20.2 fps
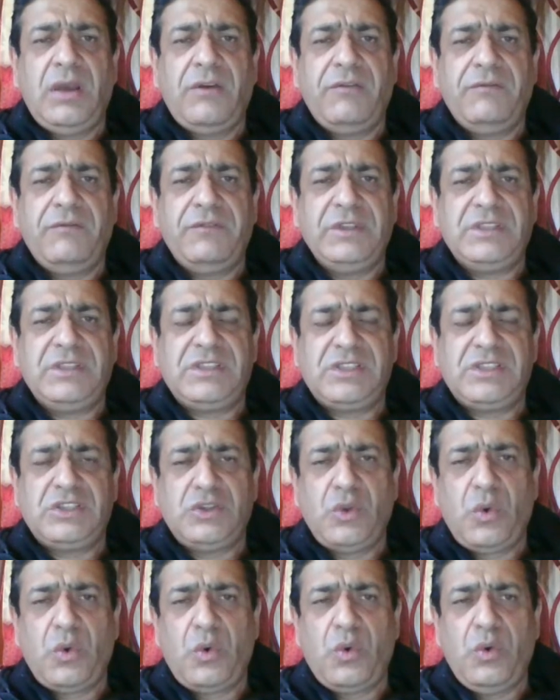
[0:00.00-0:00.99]
with
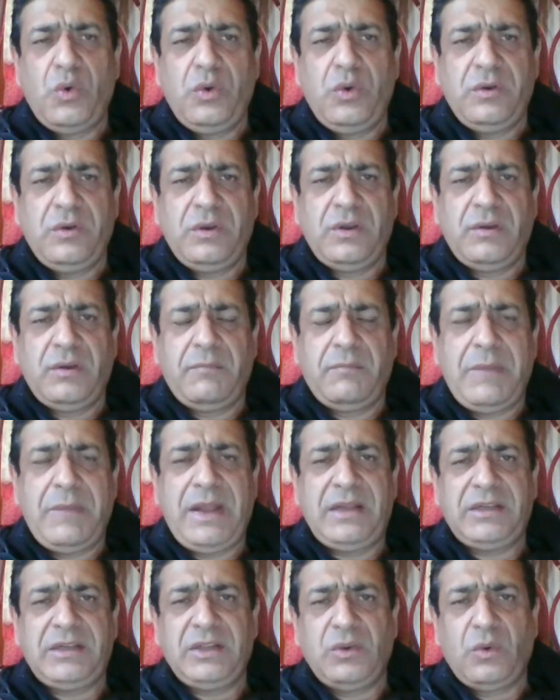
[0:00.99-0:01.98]
snow
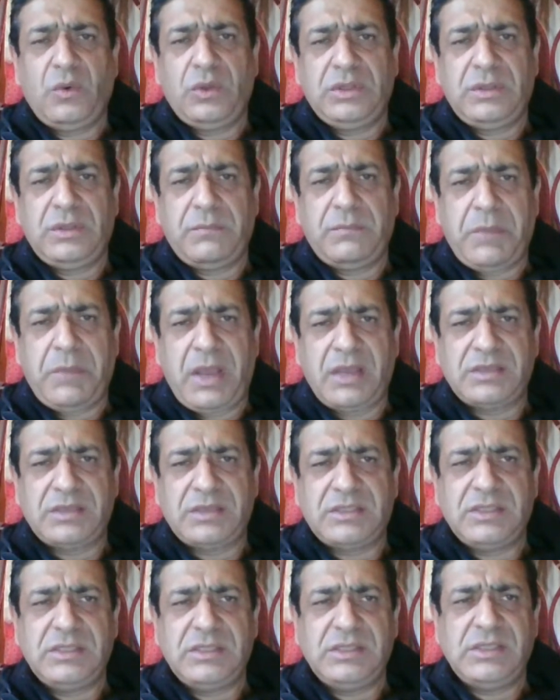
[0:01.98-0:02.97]
melting on the
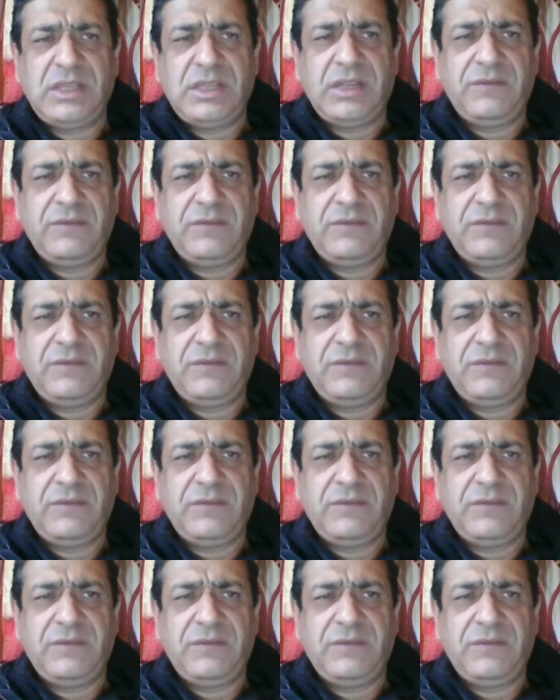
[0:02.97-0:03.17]
passes. The